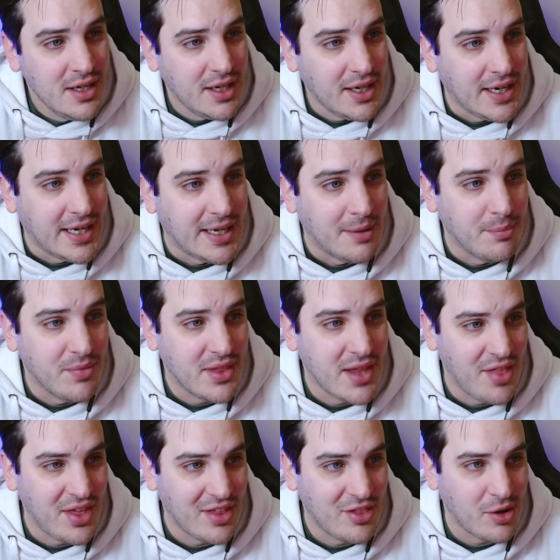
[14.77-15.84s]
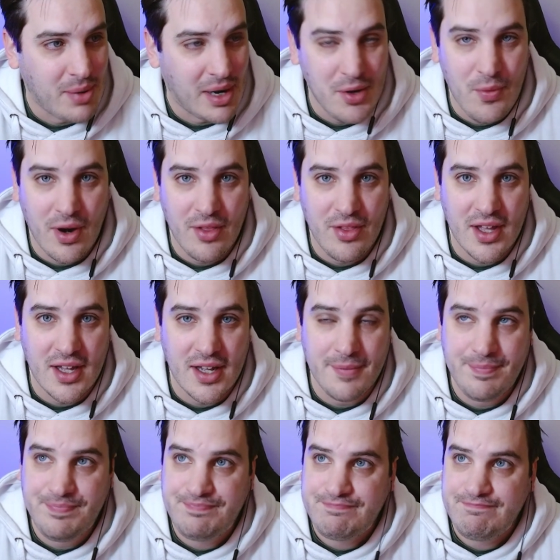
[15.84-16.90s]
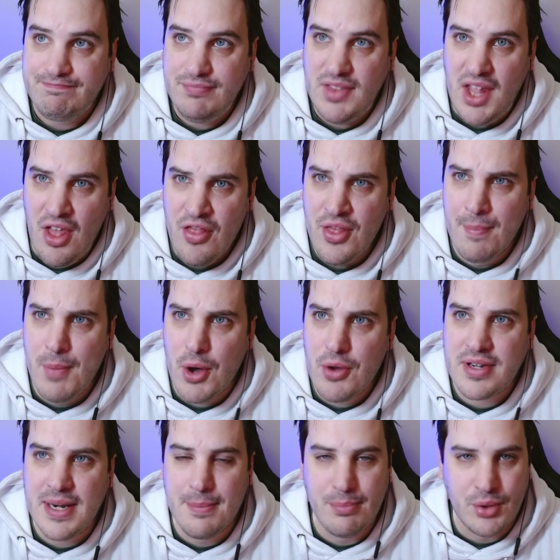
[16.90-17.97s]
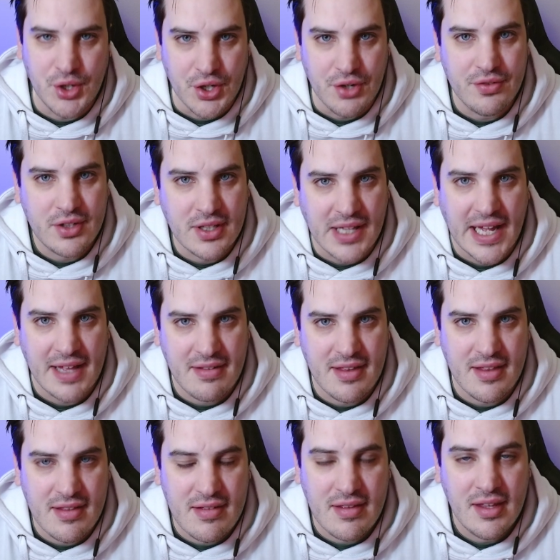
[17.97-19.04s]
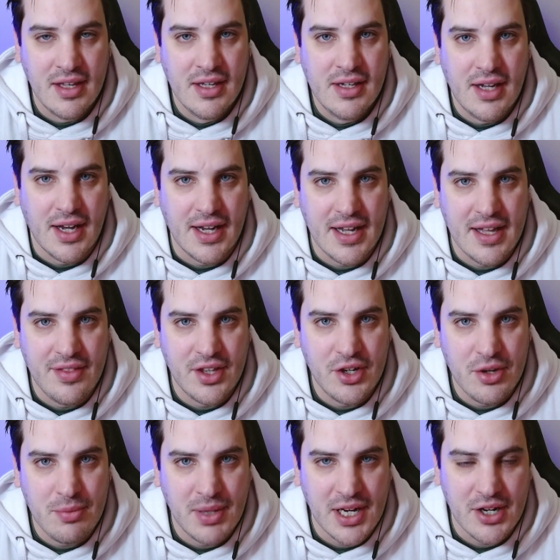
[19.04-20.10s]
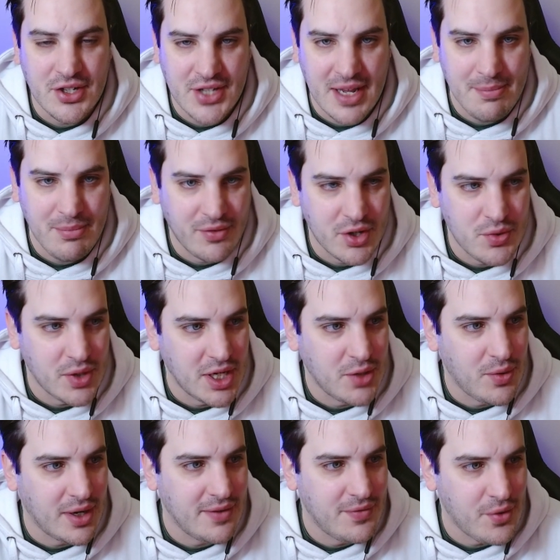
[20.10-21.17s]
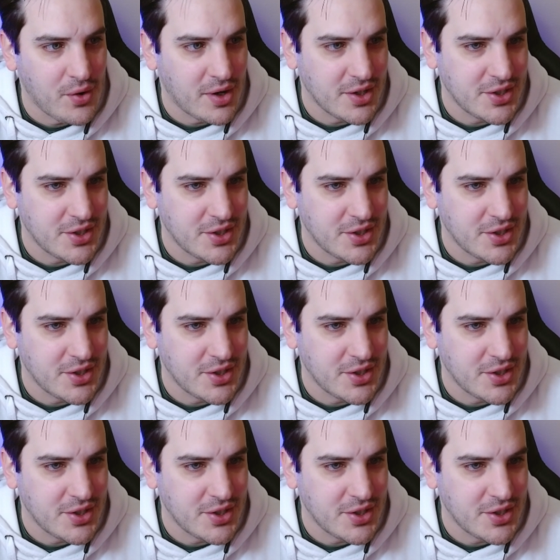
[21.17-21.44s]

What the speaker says: I think they're probably one of the most improved classes in the new player's handbook for 2024.